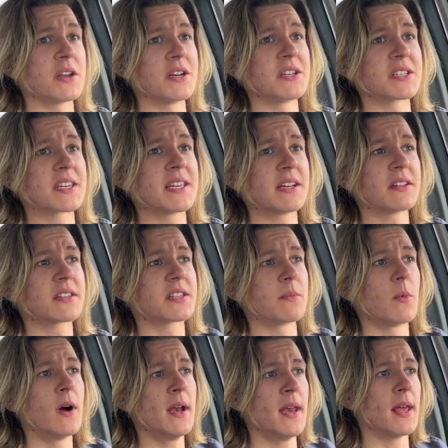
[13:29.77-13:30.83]
I just killed
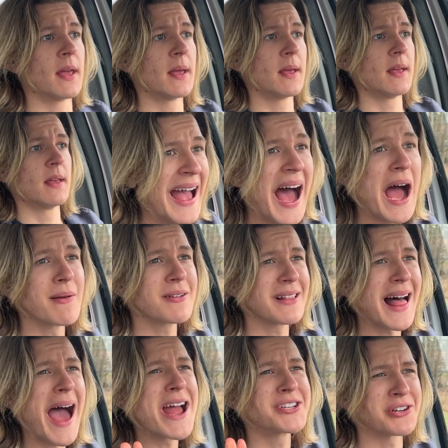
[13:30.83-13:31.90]
someone. I'm
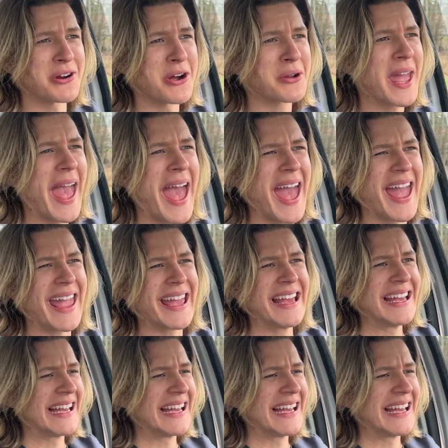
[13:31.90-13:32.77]
glad you're okay.